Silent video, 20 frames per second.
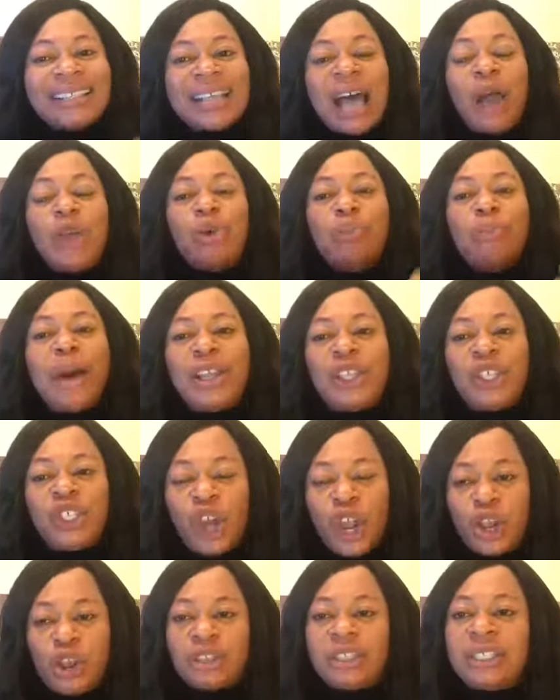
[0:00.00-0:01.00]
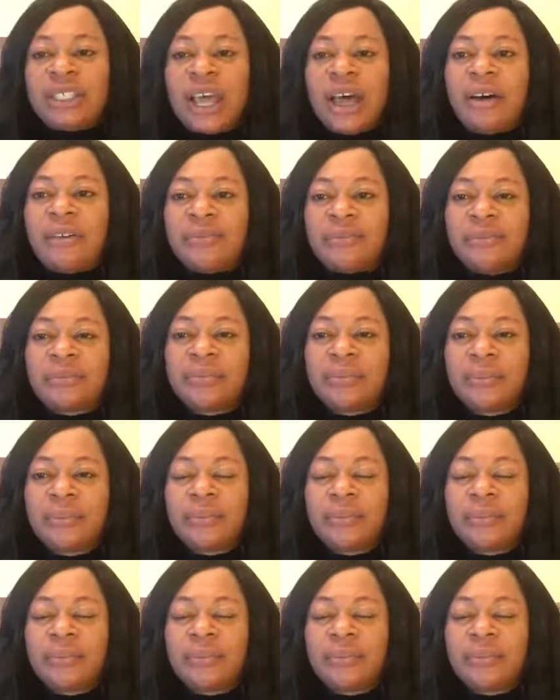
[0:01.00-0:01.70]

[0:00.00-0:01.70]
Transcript: how you mature yourself.